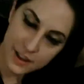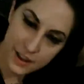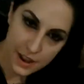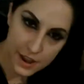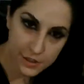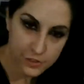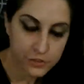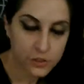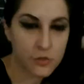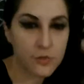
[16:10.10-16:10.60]

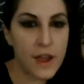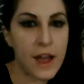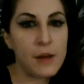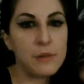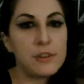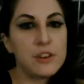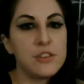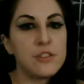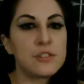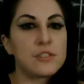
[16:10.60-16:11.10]

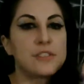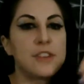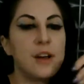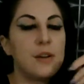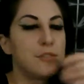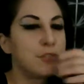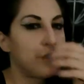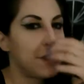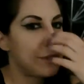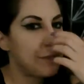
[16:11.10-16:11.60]
Surrounding
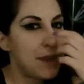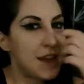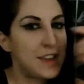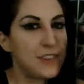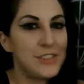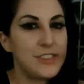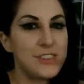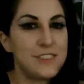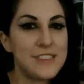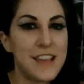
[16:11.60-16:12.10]
yourselves. They make
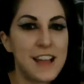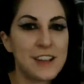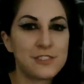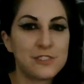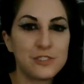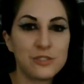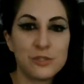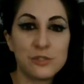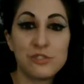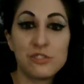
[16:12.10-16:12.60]
these
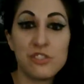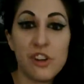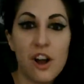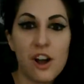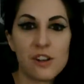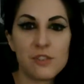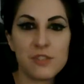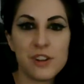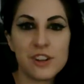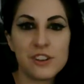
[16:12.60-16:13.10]
actual
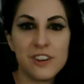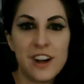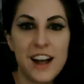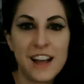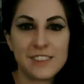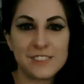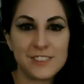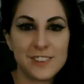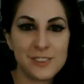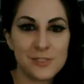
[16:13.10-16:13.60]
chakra
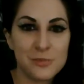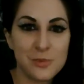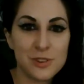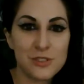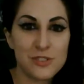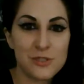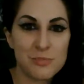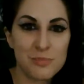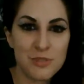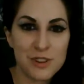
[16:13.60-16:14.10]
glasses, which
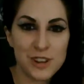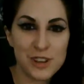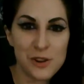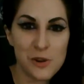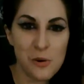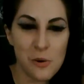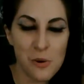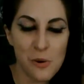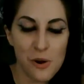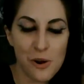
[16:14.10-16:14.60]
are pretty
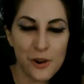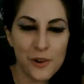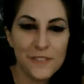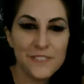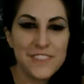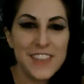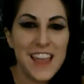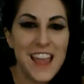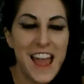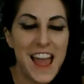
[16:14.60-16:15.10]
cool.
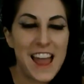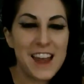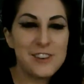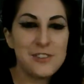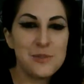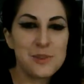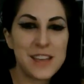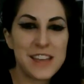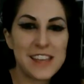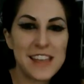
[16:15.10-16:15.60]
And
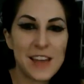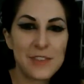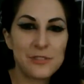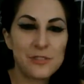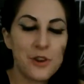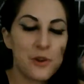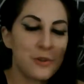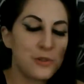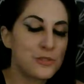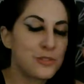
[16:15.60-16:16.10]
you can get
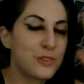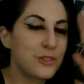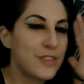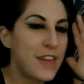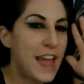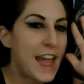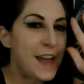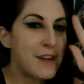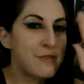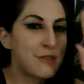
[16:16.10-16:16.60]
those so that
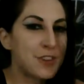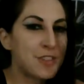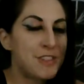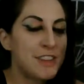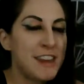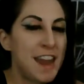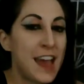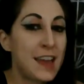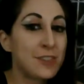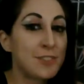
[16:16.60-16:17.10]
everything
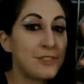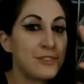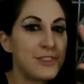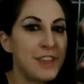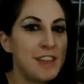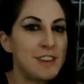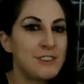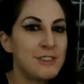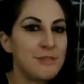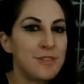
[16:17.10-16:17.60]
has the
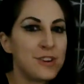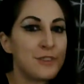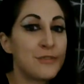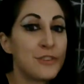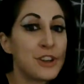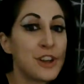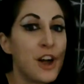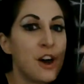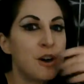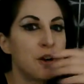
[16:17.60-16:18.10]
tint of a different
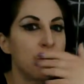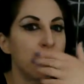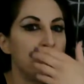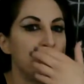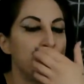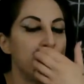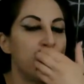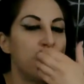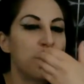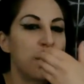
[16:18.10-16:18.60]
color when
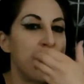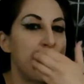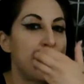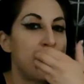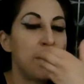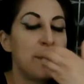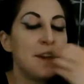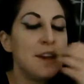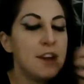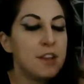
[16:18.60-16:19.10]
you look at it.
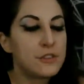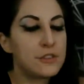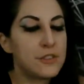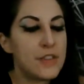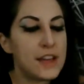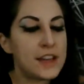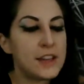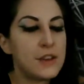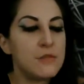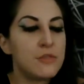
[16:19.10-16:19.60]
So
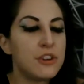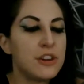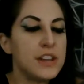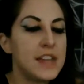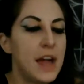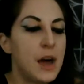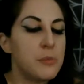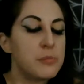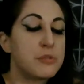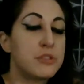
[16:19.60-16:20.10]
that can really
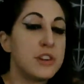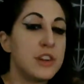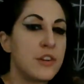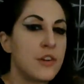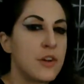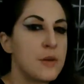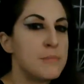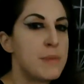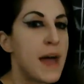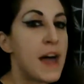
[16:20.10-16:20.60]
help clear
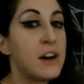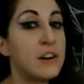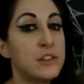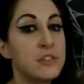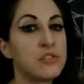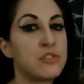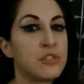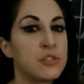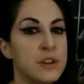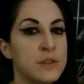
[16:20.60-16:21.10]
and
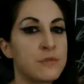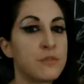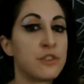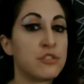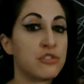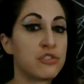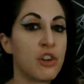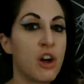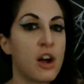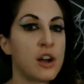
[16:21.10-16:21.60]
balance your different
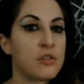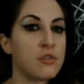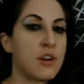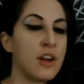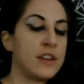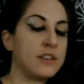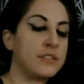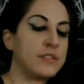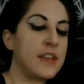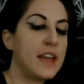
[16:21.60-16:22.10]

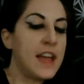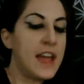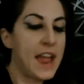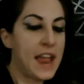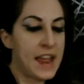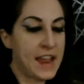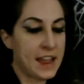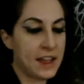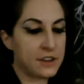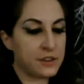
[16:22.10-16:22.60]
chakras
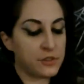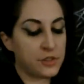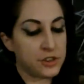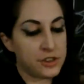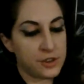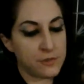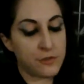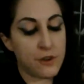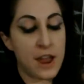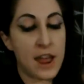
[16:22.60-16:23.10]
and the
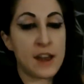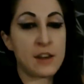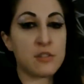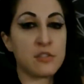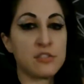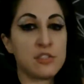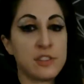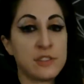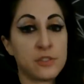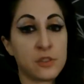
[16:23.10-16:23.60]
different
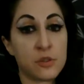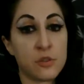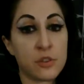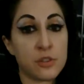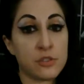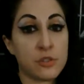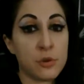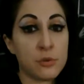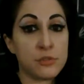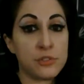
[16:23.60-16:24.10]
energies that are
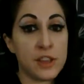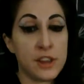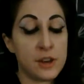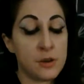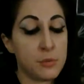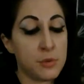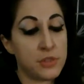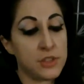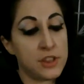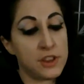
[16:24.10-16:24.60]
associated
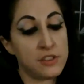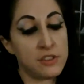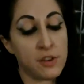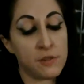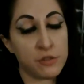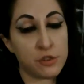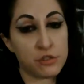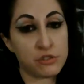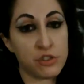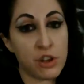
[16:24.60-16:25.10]
with each of
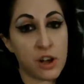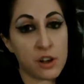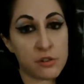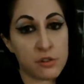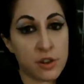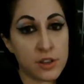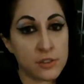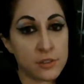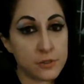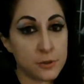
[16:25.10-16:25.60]
your
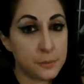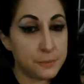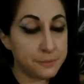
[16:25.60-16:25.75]
chakras.